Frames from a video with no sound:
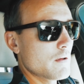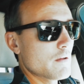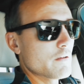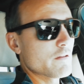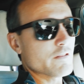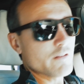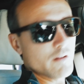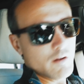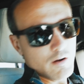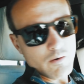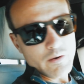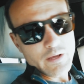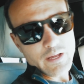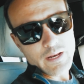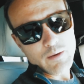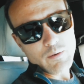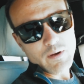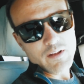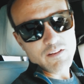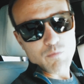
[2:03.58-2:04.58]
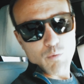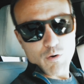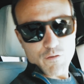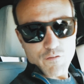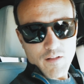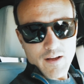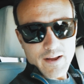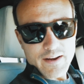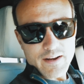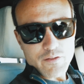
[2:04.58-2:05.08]
So anyways, we'll
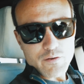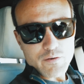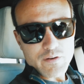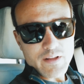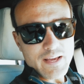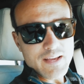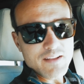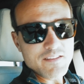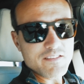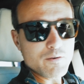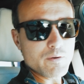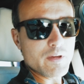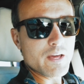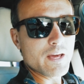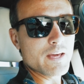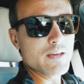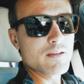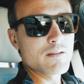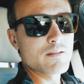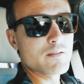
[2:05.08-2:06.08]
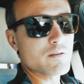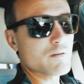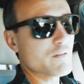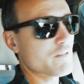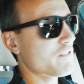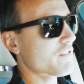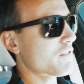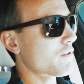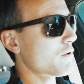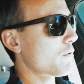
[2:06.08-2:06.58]
fly another day. It's okay.
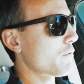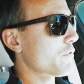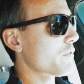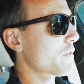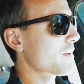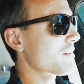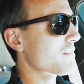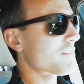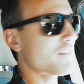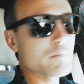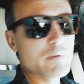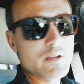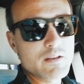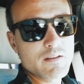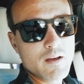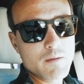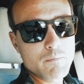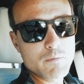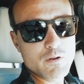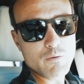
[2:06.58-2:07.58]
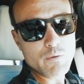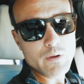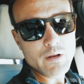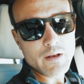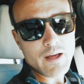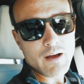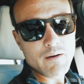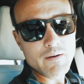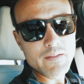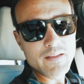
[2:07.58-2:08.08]
There's still things to be done between
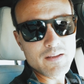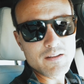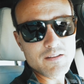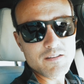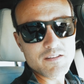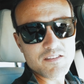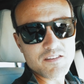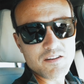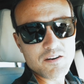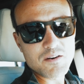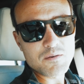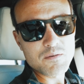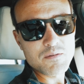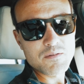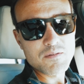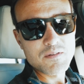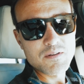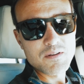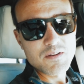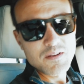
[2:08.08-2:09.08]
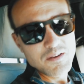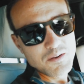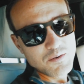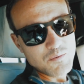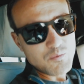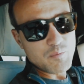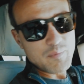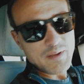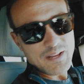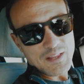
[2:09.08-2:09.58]
now and then, so
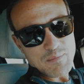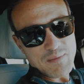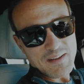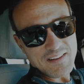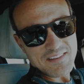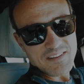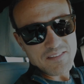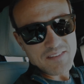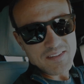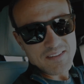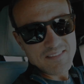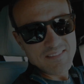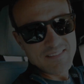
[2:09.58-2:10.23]
we'll make the best of it.